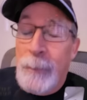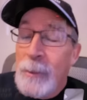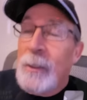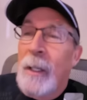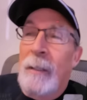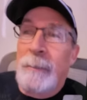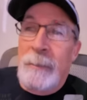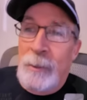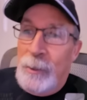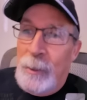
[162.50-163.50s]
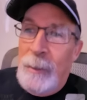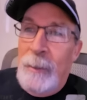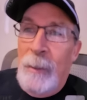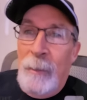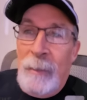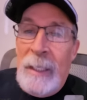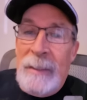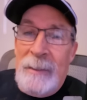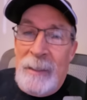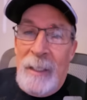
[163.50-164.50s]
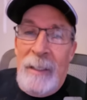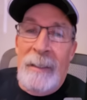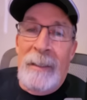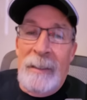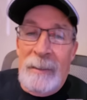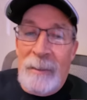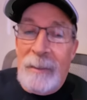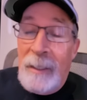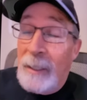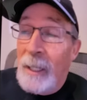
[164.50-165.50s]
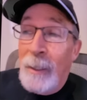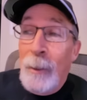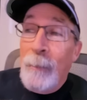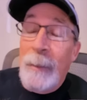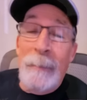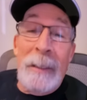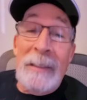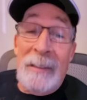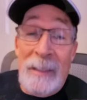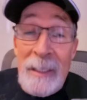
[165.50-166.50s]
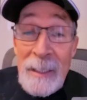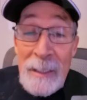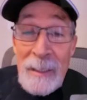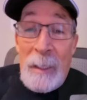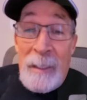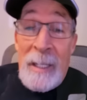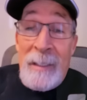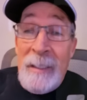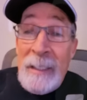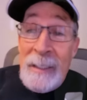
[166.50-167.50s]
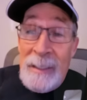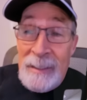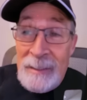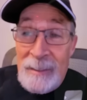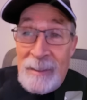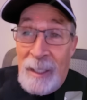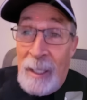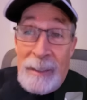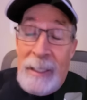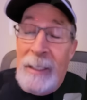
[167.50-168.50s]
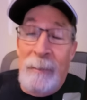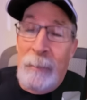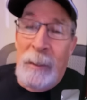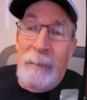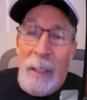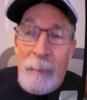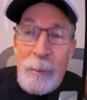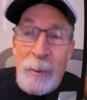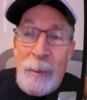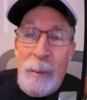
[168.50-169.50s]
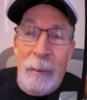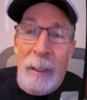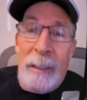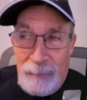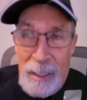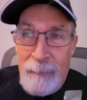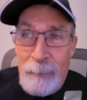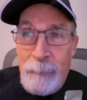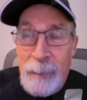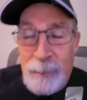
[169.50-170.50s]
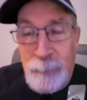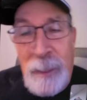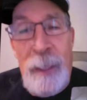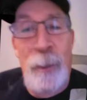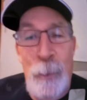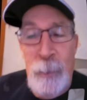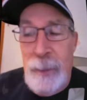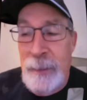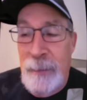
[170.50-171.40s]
First off, just so you know, that design is sick. I don't know if anybody's seen it, but that thing is, I can't even believe it. I'm still like having fits about how cool it